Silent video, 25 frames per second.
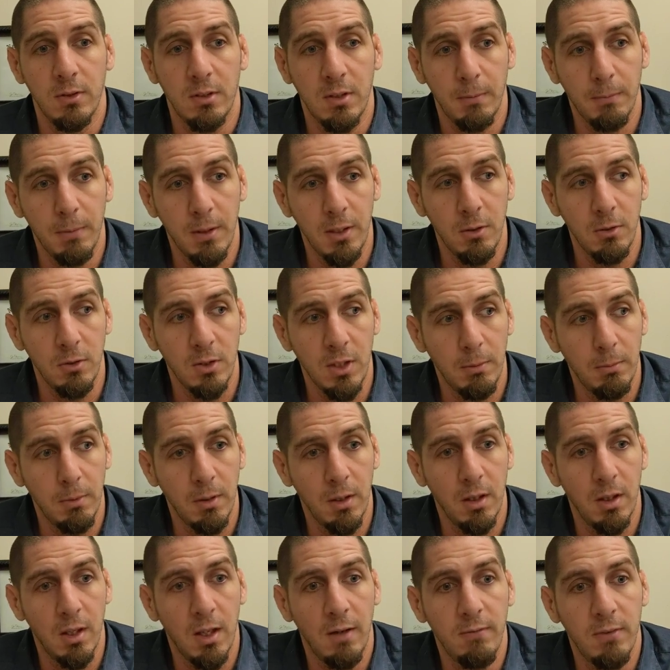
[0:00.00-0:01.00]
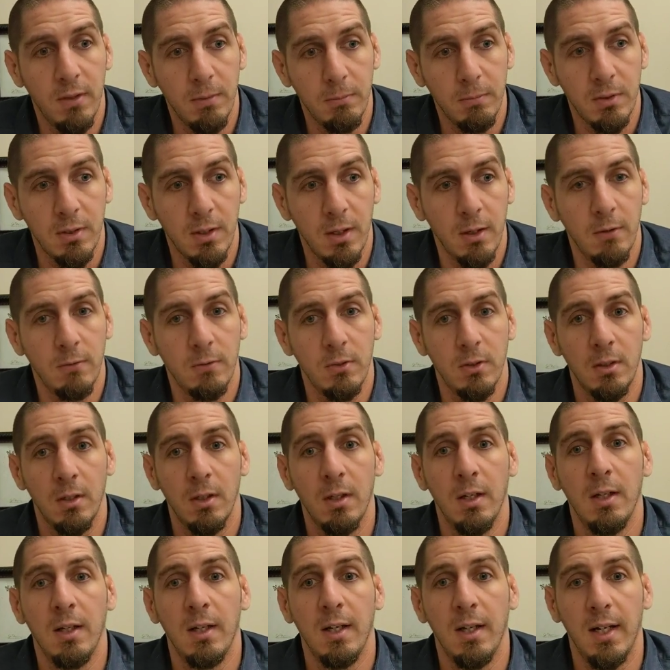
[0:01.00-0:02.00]
Somebody who's able to love themselves
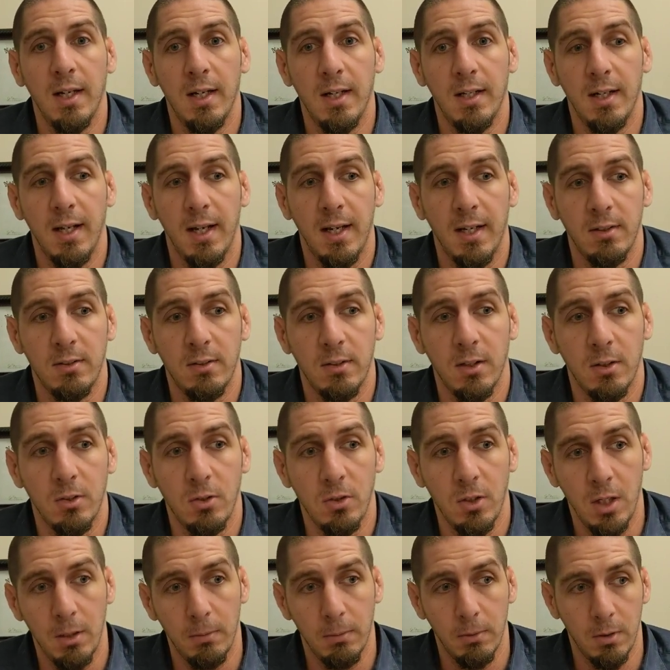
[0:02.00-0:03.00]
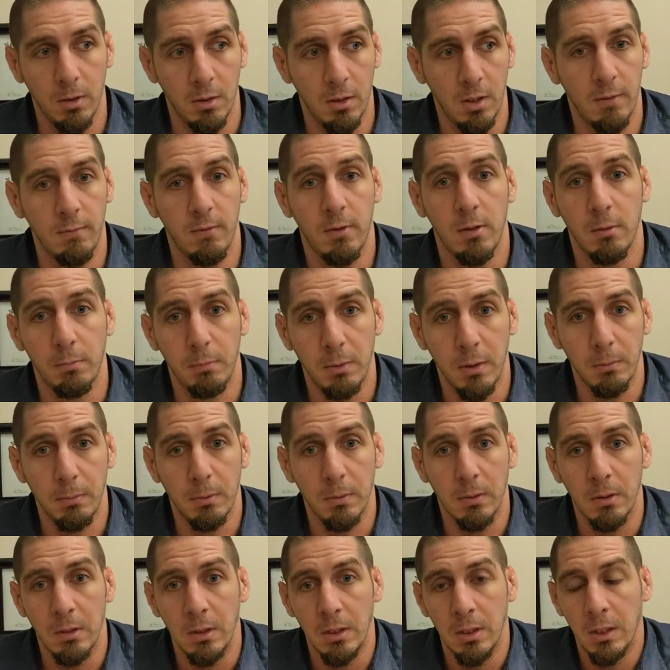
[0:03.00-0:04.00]
and, as such, able to love other
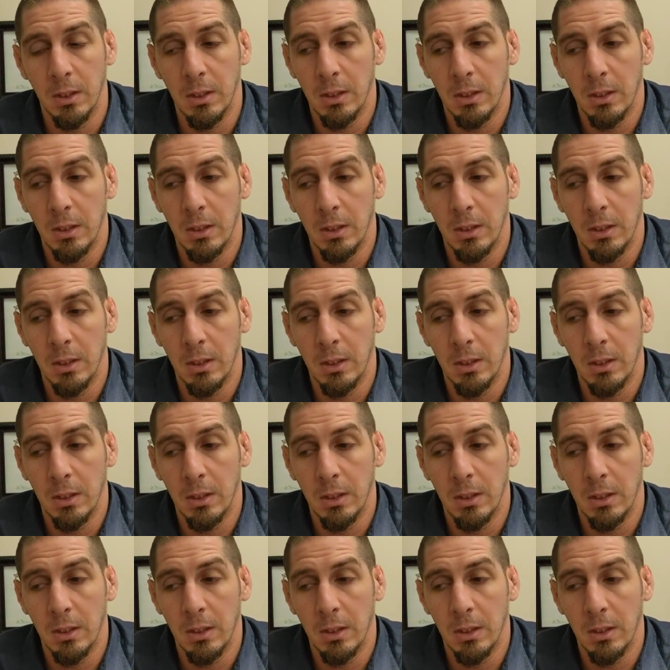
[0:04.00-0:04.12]
people.